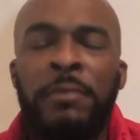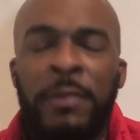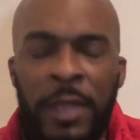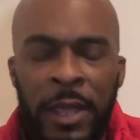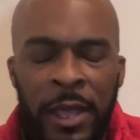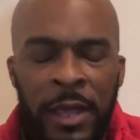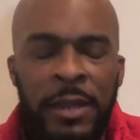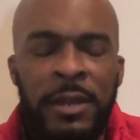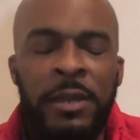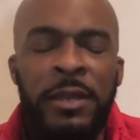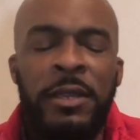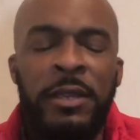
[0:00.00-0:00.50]

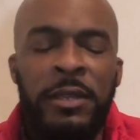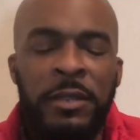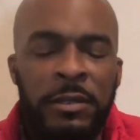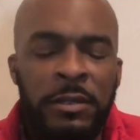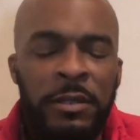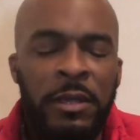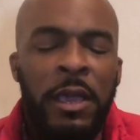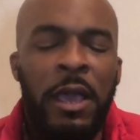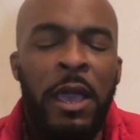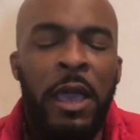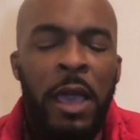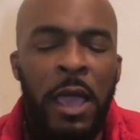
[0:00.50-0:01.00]
That nigga
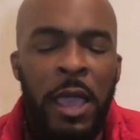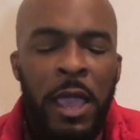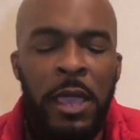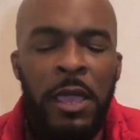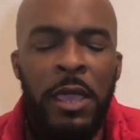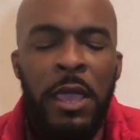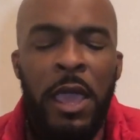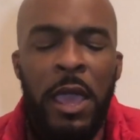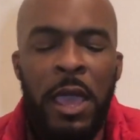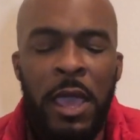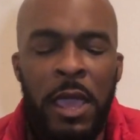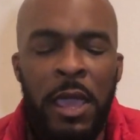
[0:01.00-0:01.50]
said, all
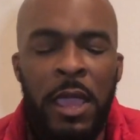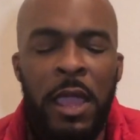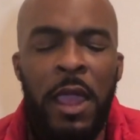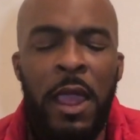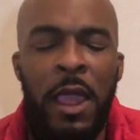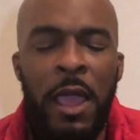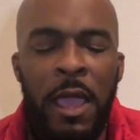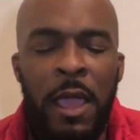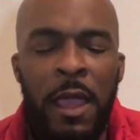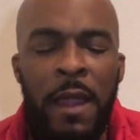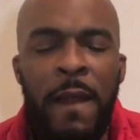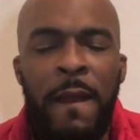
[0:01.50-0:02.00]

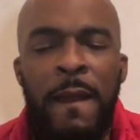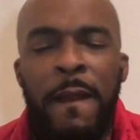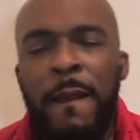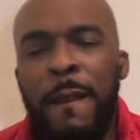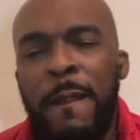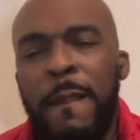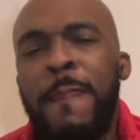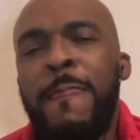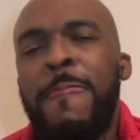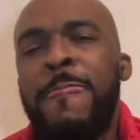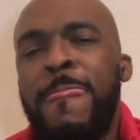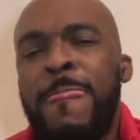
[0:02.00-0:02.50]
right.
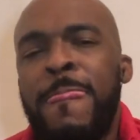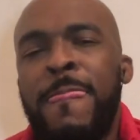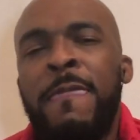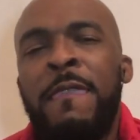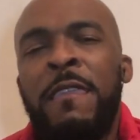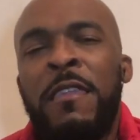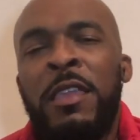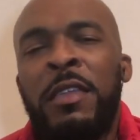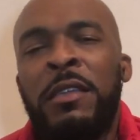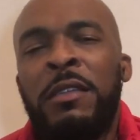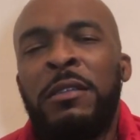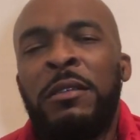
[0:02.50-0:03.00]

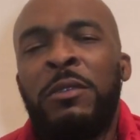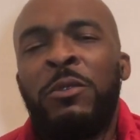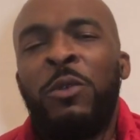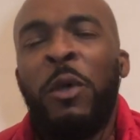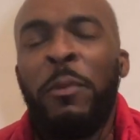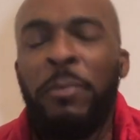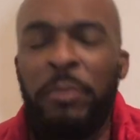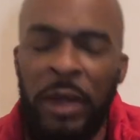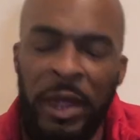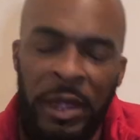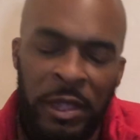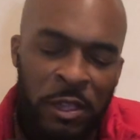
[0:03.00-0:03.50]
Well,
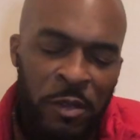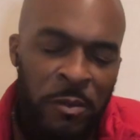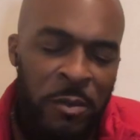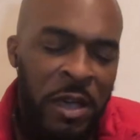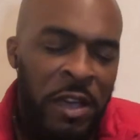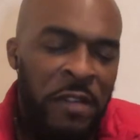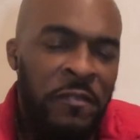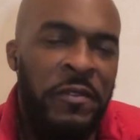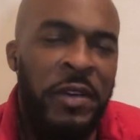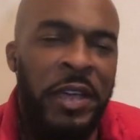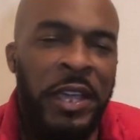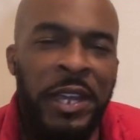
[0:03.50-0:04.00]
bring your
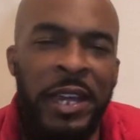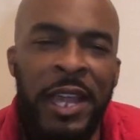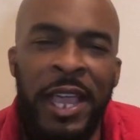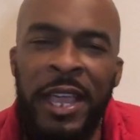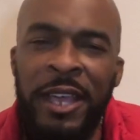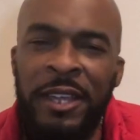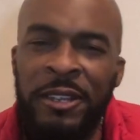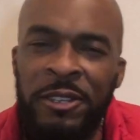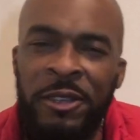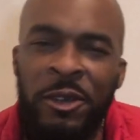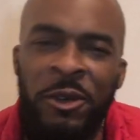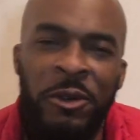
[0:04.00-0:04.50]
motherfucking
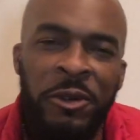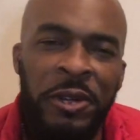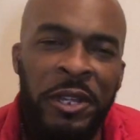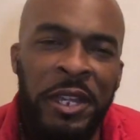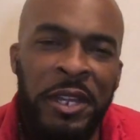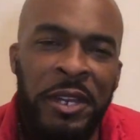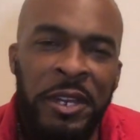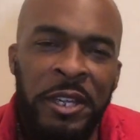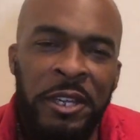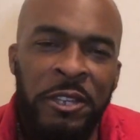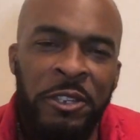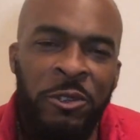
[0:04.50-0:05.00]
ass on
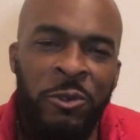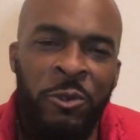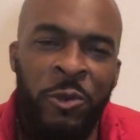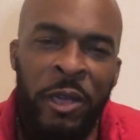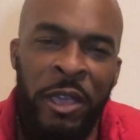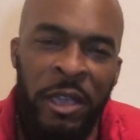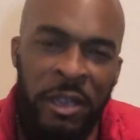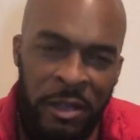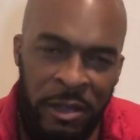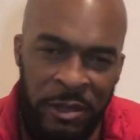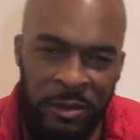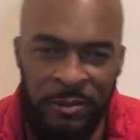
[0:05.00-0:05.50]
then, nigga,
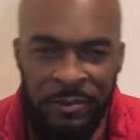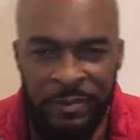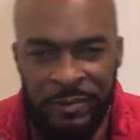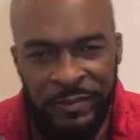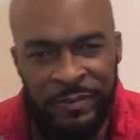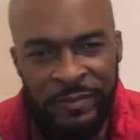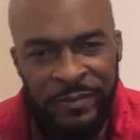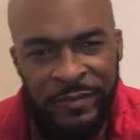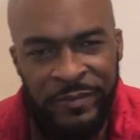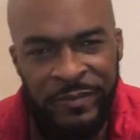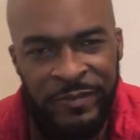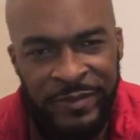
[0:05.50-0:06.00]
square up.
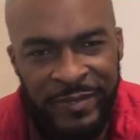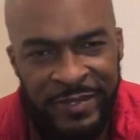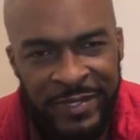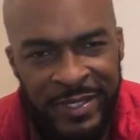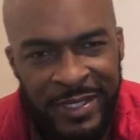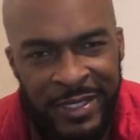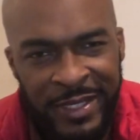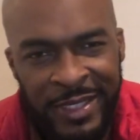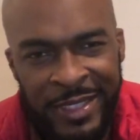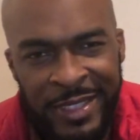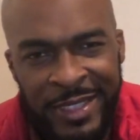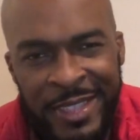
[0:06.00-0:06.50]

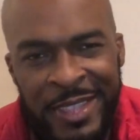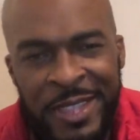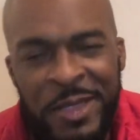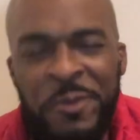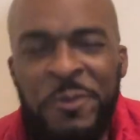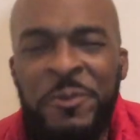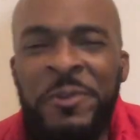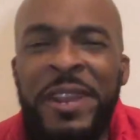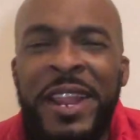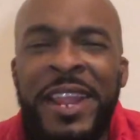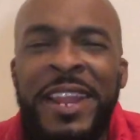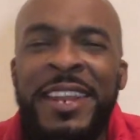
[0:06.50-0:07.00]

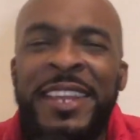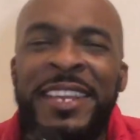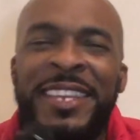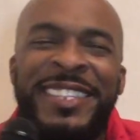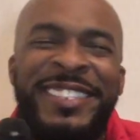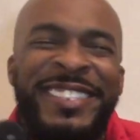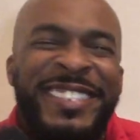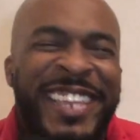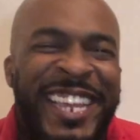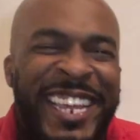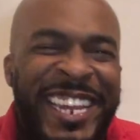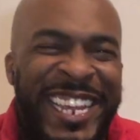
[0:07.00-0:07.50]
When that nigga
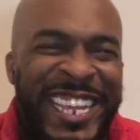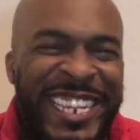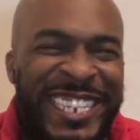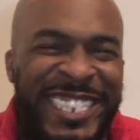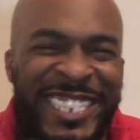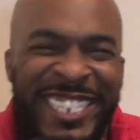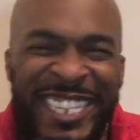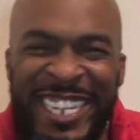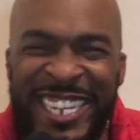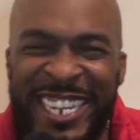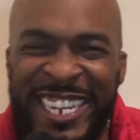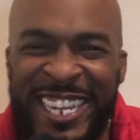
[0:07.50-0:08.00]
said that
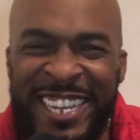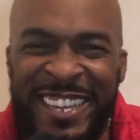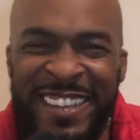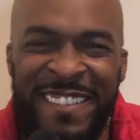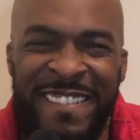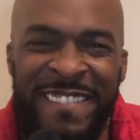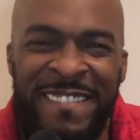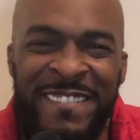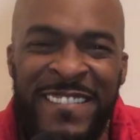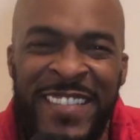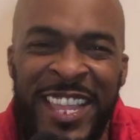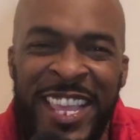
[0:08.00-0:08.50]
shit there,
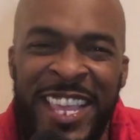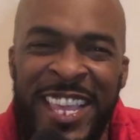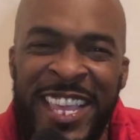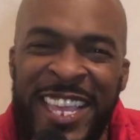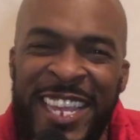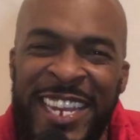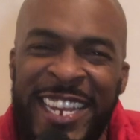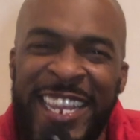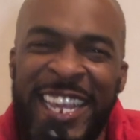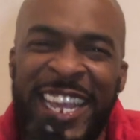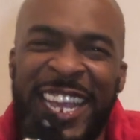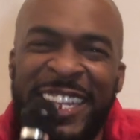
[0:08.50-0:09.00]

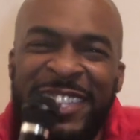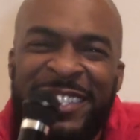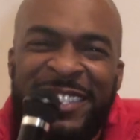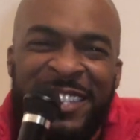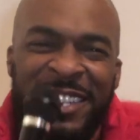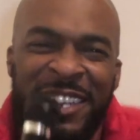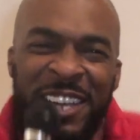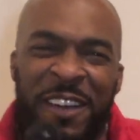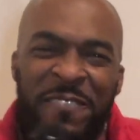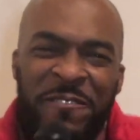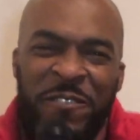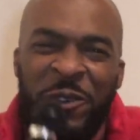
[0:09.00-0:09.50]
nigga, I
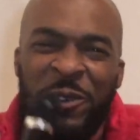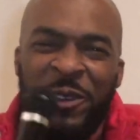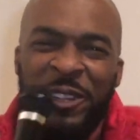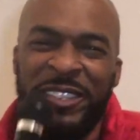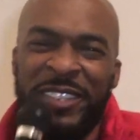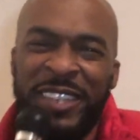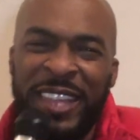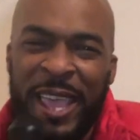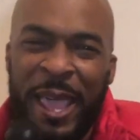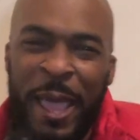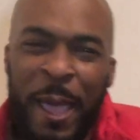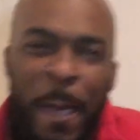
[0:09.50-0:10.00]
took off on
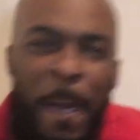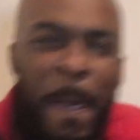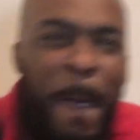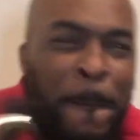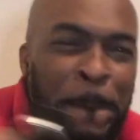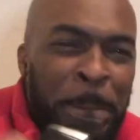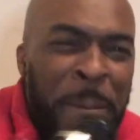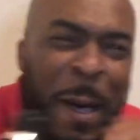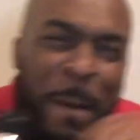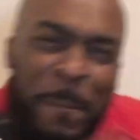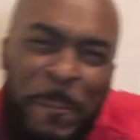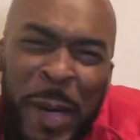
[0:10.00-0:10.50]
his ass.
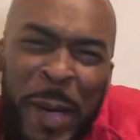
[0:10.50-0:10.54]
Bop,